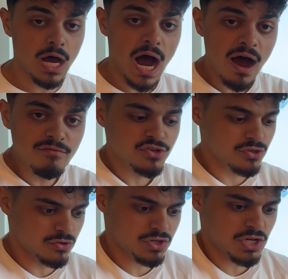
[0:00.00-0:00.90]

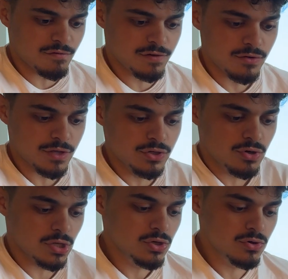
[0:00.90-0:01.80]
Obviously, there's stuff here that you
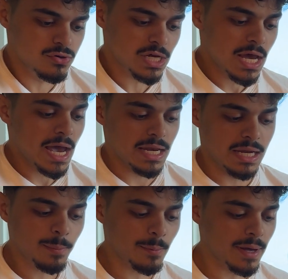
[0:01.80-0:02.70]
can use and
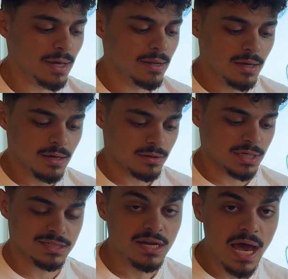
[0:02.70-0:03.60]
implement
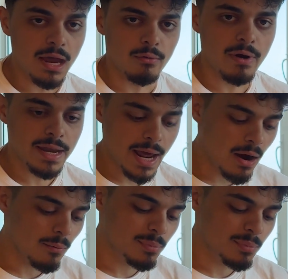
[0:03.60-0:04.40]
like today, right now.